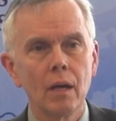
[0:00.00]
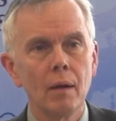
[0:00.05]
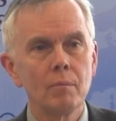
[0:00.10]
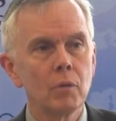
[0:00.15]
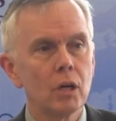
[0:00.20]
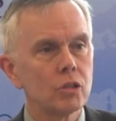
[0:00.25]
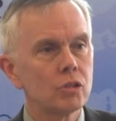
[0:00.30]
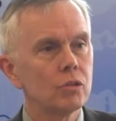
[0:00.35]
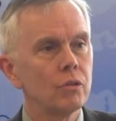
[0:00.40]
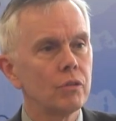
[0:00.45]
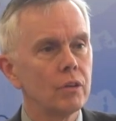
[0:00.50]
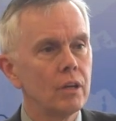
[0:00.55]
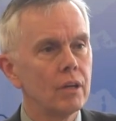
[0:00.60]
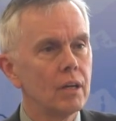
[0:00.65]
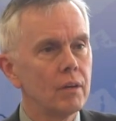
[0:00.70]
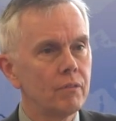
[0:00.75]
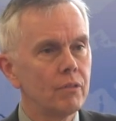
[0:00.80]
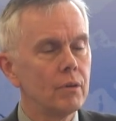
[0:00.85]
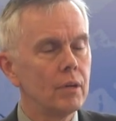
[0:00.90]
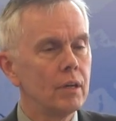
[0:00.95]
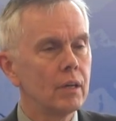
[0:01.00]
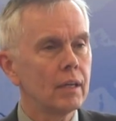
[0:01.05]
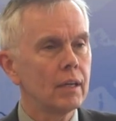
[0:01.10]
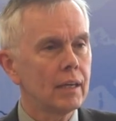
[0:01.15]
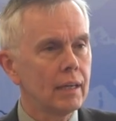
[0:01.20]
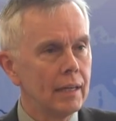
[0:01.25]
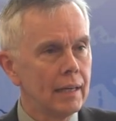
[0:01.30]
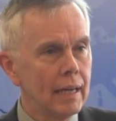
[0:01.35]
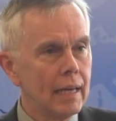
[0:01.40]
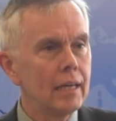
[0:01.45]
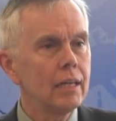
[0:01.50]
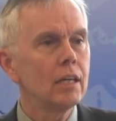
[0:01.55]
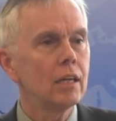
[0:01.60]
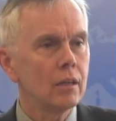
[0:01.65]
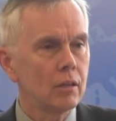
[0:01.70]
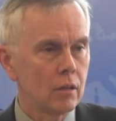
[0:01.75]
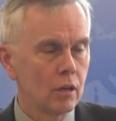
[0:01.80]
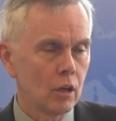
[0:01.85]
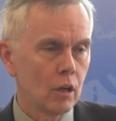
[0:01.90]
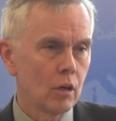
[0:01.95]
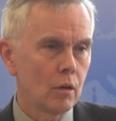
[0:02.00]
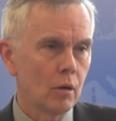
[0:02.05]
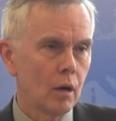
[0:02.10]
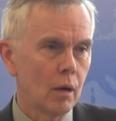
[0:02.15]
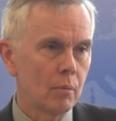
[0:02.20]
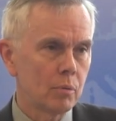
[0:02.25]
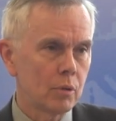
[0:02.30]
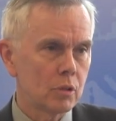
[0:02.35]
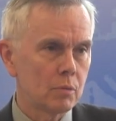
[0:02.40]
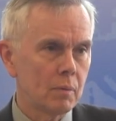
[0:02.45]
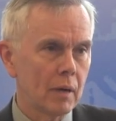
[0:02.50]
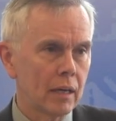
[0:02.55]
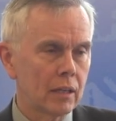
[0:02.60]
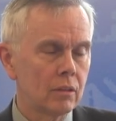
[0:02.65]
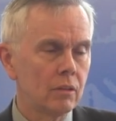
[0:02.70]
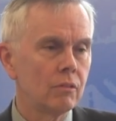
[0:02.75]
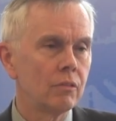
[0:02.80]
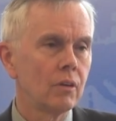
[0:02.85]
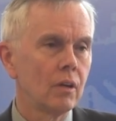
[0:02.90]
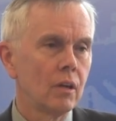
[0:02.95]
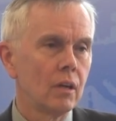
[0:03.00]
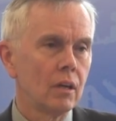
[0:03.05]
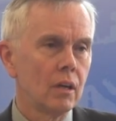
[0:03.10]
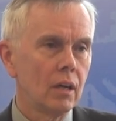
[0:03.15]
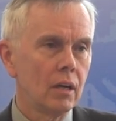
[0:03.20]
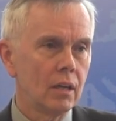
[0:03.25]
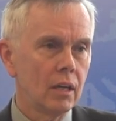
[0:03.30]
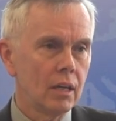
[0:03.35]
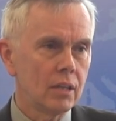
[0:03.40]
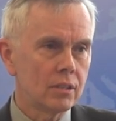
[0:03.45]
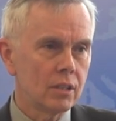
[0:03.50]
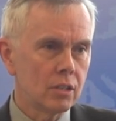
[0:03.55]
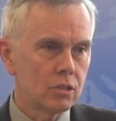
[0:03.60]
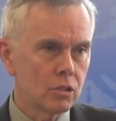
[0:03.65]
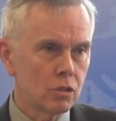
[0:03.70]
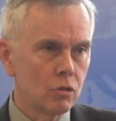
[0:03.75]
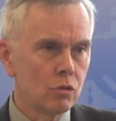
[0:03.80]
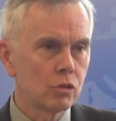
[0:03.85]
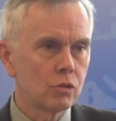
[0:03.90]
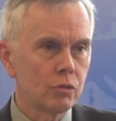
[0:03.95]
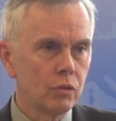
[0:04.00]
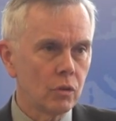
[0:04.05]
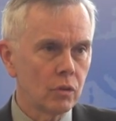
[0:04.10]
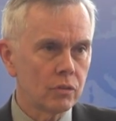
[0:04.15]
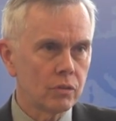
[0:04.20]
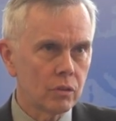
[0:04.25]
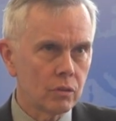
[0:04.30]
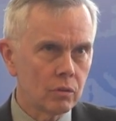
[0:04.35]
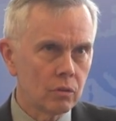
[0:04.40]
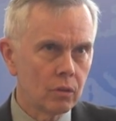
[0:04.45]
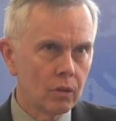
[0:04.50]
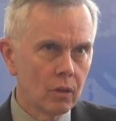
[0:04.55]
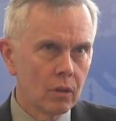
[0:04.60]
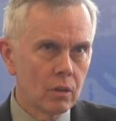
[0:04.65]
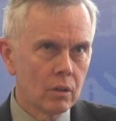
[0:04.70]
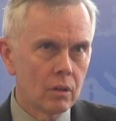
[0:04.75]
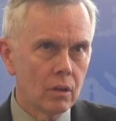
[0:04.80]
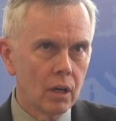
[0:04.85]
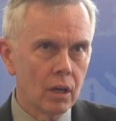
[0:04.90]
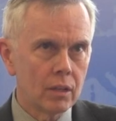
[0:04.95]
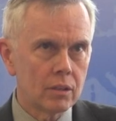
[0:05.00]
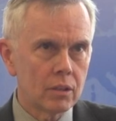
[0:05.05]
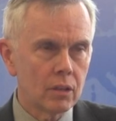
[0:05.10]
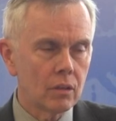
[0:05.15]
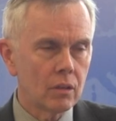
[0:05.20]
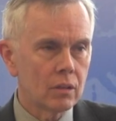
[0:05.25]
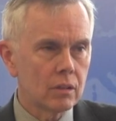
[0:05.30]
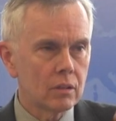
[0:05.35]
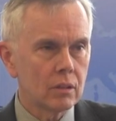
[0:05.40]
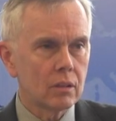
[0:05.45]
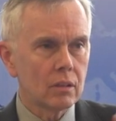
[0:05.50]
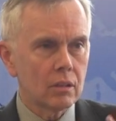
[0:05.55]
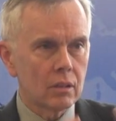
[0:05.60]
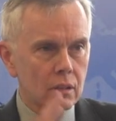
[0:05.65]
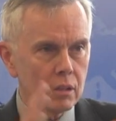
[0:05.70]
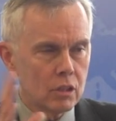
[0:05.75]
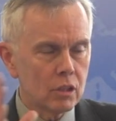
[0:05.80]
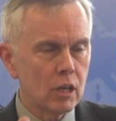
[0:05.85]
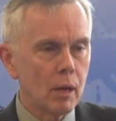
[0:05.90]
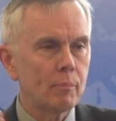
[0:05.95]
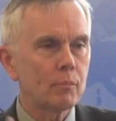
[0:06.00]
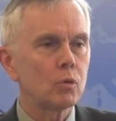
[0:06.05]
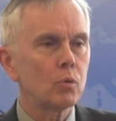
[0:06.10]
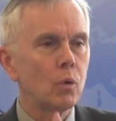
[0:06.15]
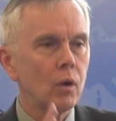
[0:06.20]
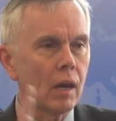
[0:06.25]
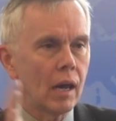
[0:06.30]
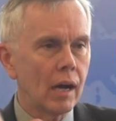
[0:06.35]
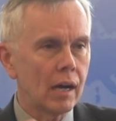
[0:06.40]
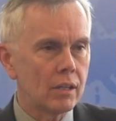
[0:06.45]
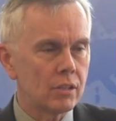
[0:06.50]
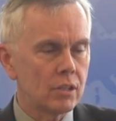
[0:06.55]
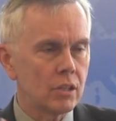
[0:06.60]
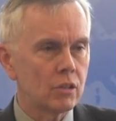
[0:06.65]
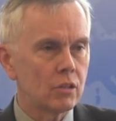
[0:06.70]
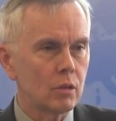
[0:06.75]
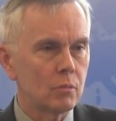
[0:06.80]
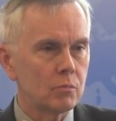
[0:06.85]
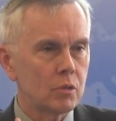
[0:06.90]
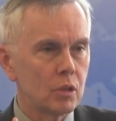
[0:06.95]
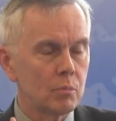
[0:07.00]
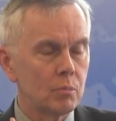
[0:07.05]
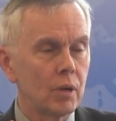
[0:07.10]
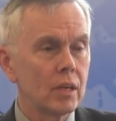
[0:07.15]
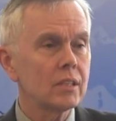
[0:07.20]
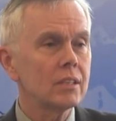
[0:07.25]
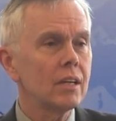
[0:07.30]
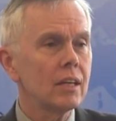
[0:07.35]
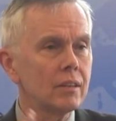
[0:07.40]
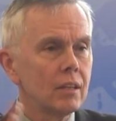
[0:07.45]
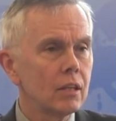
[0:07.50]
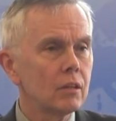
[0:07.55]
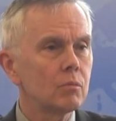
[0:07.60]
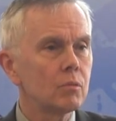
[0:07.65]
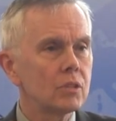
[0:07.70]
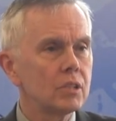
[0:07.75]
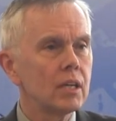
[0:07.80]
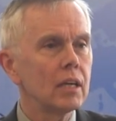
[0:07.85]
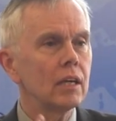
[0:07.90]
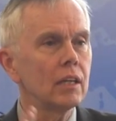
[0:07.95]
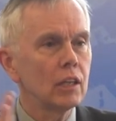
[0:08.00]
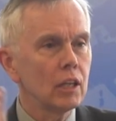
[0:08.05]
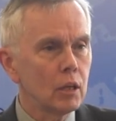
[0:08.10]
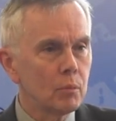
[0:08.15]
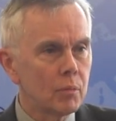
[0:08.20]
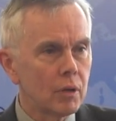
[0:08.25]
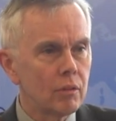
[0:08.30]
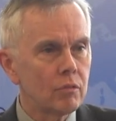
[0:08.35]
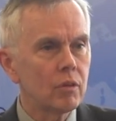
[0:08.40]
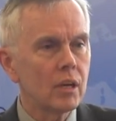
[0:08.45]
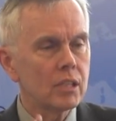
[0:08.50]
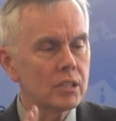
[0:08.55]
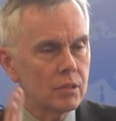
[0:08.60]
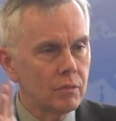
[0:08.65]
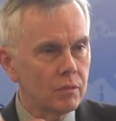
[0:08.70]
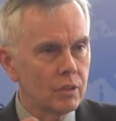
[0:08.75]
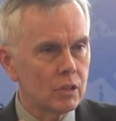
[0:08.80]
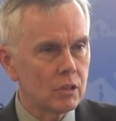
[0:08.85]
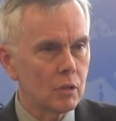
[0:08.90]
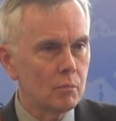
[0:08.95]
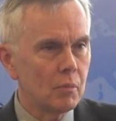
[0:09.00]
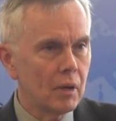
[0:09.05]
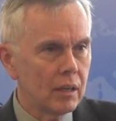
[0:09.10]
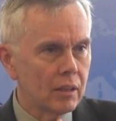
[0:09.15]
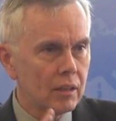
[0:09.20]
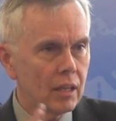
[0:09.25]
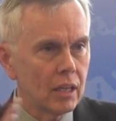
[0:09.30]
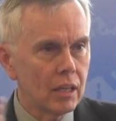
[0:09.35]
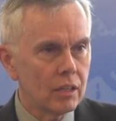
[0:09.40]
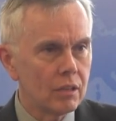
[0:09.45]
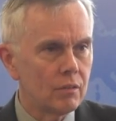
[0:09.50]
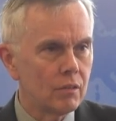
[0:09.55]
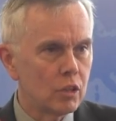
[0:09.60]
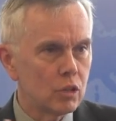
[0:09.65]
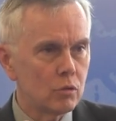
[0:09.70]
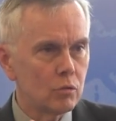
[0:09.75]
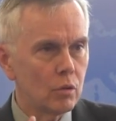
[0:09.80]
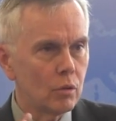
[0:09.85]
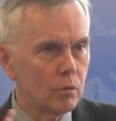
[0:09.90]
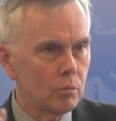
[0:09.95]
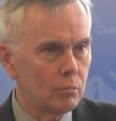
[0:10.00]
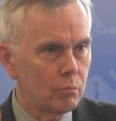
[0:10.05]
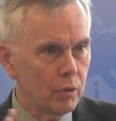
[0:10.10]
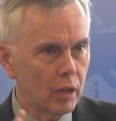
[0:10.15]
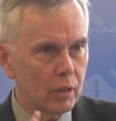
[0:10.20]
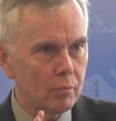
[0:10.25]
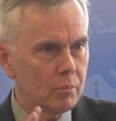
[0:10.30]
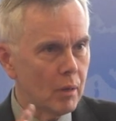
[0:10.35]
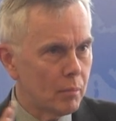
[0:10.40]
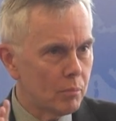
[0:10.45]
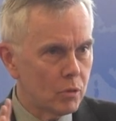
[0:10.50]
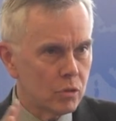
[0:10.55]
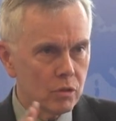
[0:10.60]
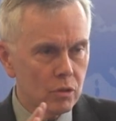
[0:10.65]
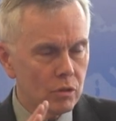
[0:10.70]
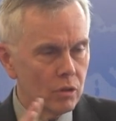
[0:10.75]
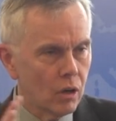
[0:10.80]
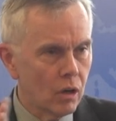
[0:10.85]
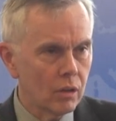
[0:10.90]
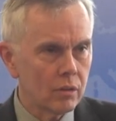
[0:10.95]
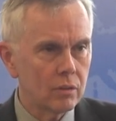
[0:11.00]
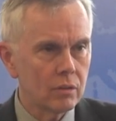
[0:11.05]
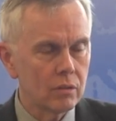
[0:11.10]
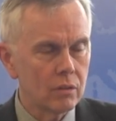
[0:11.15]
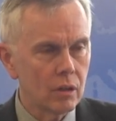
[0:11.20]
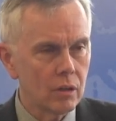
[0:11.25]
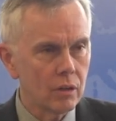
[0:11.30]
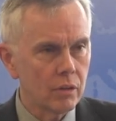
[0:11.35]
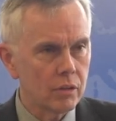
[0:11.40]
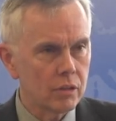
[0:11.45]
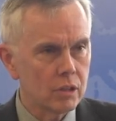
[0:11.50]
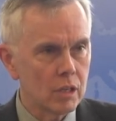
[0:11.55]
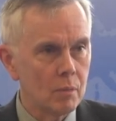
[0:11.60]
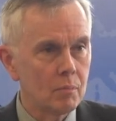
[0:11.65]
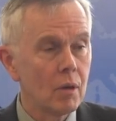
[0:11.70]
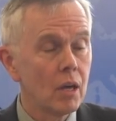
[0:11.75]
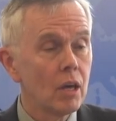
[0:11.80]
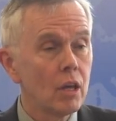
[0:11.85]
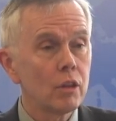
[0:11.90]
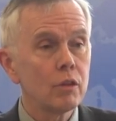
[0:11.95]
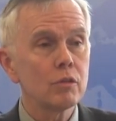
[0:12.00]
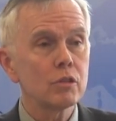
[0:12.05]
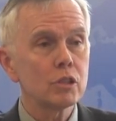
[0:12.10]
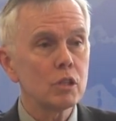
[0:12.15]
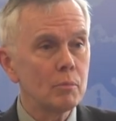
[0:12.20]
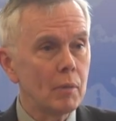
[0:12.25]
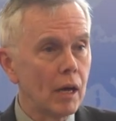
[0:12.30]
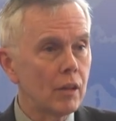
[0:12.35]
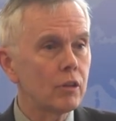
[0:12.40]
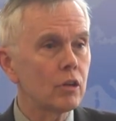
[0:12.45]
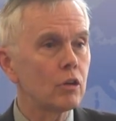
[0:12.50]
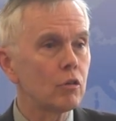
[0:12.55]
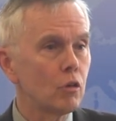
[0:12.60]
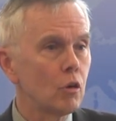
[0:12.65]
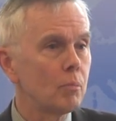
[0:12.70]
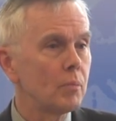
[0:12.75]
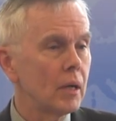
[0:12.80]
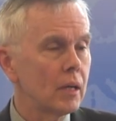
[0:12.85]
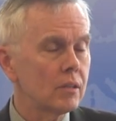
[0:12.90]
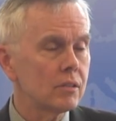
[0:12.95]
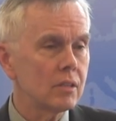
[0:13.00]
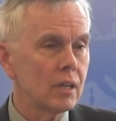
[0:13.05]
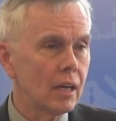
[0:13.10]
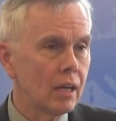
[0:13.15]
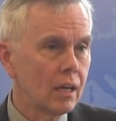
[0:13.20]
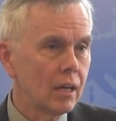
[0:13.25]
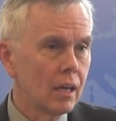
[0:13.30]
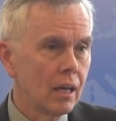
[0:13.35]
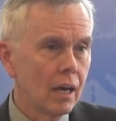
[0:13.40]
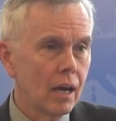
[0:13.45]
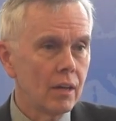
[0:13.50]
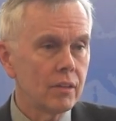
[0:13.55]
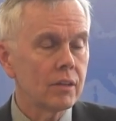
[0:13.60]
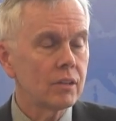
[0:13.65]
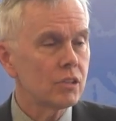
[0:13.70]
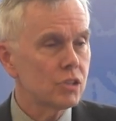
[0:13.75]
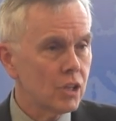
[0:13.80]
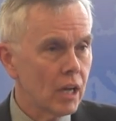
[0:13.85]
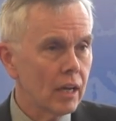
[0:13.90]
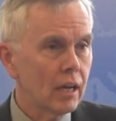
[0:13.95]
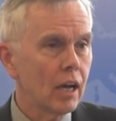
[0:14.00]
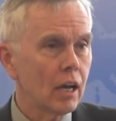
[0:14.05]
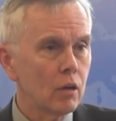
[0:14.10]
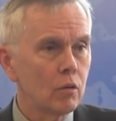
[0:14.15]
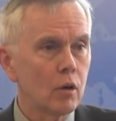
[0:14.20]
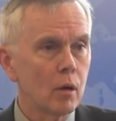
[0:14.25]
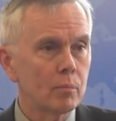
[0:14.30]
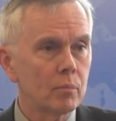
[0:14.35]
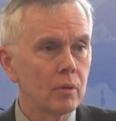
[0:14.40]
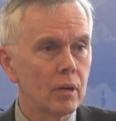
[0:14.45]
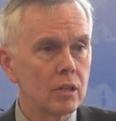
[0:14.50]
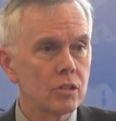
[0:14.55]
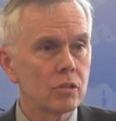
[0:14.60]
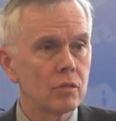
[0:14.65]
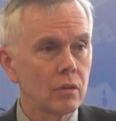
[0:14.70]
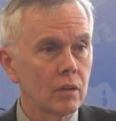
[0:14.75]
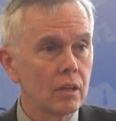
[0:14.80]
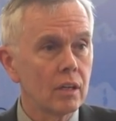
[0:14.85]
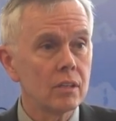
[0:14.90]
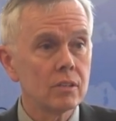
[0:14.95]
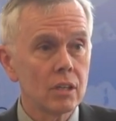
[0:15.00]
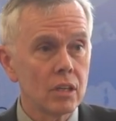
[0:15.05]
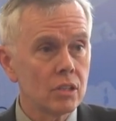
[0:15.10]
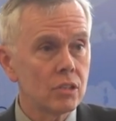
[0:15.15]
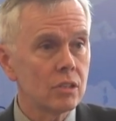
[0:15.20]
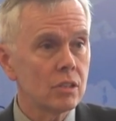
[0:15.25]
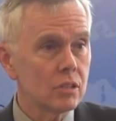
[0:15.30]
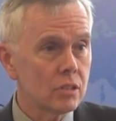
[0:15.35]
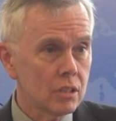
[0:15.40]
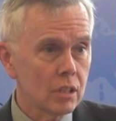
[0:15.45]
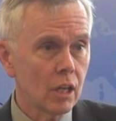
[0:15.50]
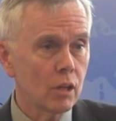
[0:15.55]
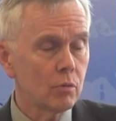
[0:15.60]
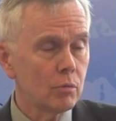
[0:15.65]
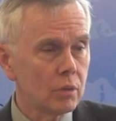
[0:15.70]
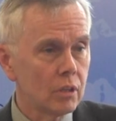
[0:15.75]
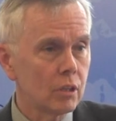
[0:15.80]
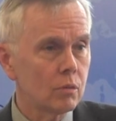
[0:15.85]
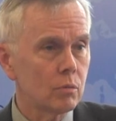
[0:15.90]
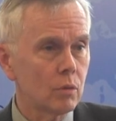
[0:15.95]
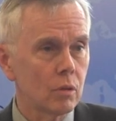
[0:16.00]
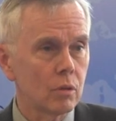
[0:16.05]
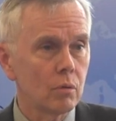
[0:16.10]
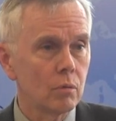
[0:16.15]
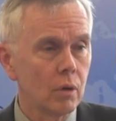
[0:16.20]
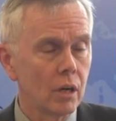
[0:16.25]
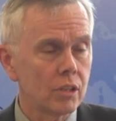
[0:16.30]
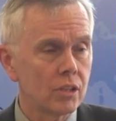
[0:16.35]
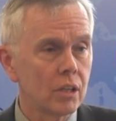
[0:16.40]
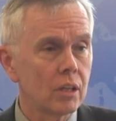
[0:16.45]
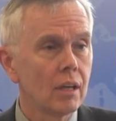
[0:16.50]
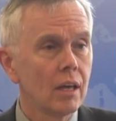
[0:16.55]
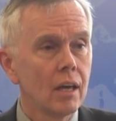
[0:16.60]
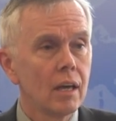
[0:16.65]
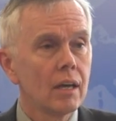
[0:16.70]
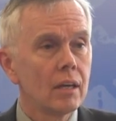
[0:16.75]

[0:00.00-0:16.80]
I'm not sure that it, in a Canadian uh, perspective, it's as useful to, uh, to conceptualize in terms of the BRICS. And I think we're seeing a little bit of restiveness among the individual BRIC members. They're not, not all the same. There are some other groupings, and I, I think the Shanghai Cooperation Organization is another one that's worth watching.